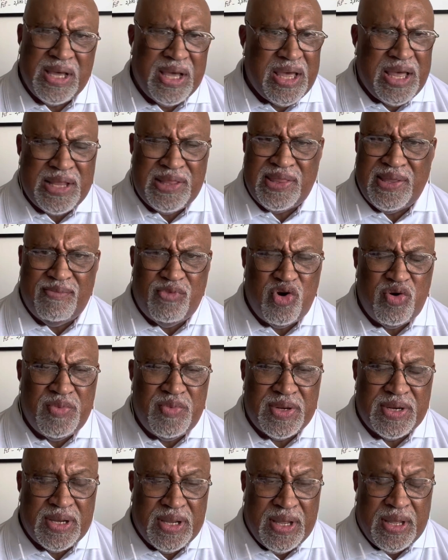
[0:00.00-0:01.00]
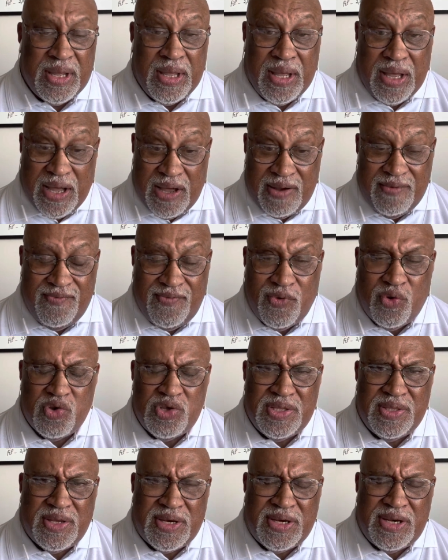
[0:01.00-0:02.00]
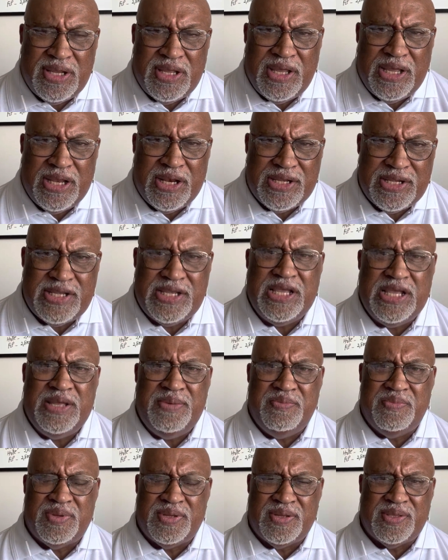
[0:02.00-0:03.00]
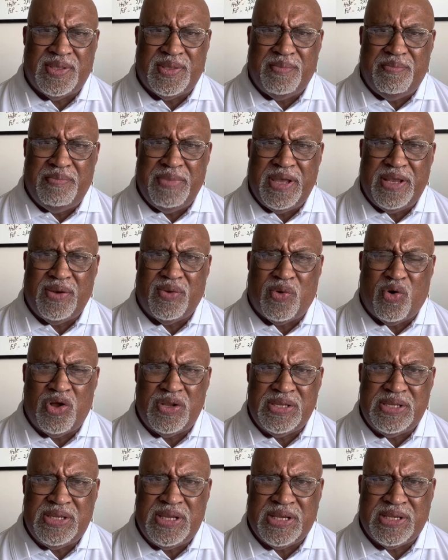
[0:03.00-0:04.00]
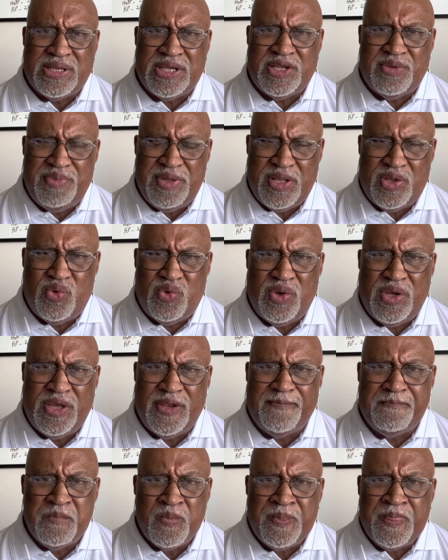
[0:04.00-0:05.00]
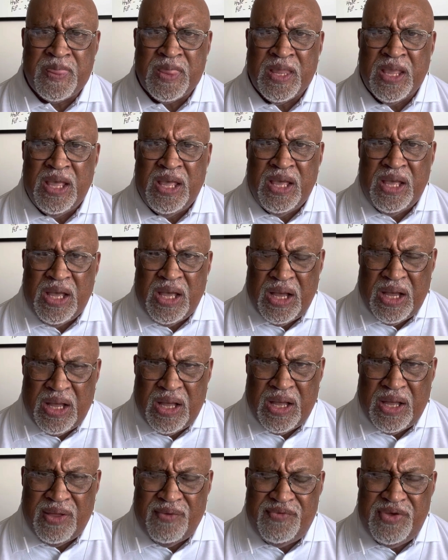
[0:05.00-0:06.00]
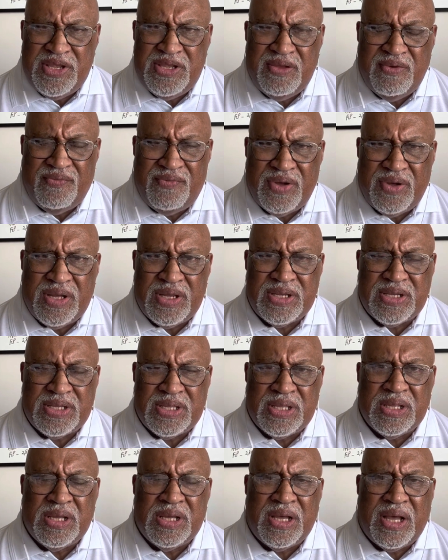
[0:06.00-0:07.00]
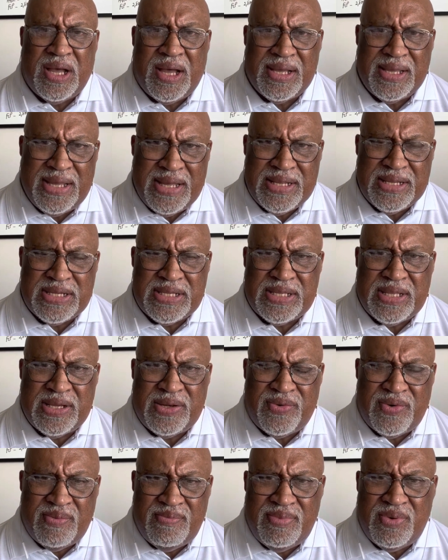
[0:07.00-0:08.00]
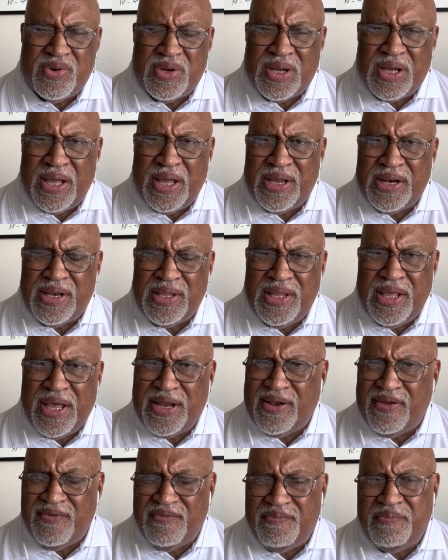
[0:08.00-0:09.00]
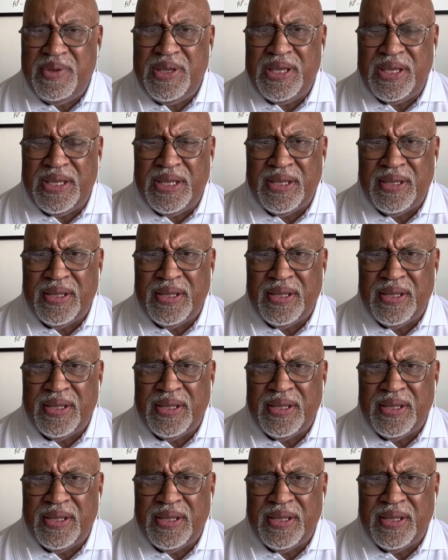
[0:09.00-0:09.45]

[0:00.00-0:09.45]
At the moment, unfortunately, it seems the main contest is between Fiji First against Rumbuka and the NFP.